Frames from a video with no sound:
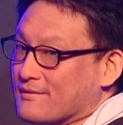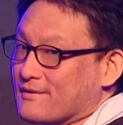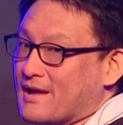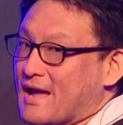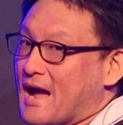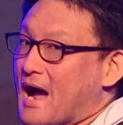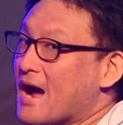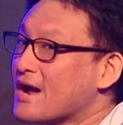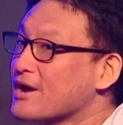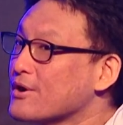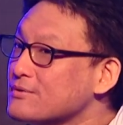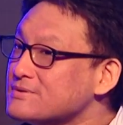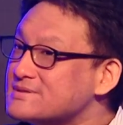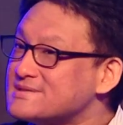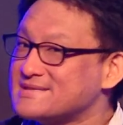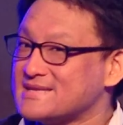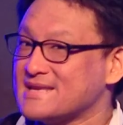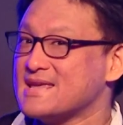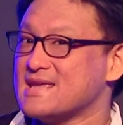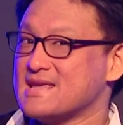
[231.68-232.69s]

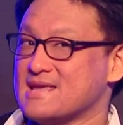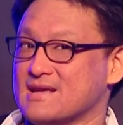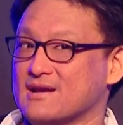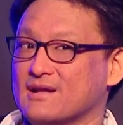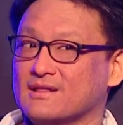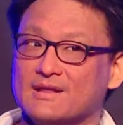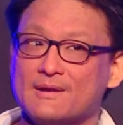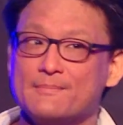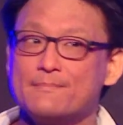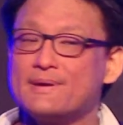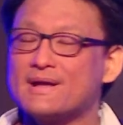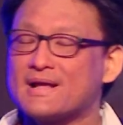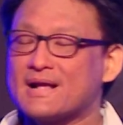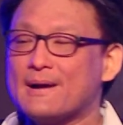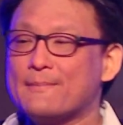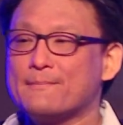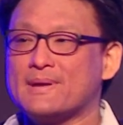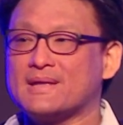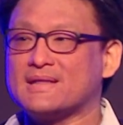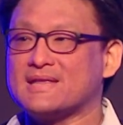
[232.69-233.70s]
IOC, Olympic
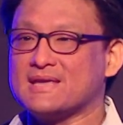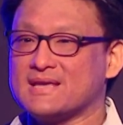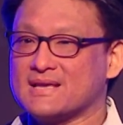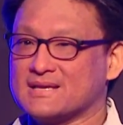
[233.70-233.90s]
Committee,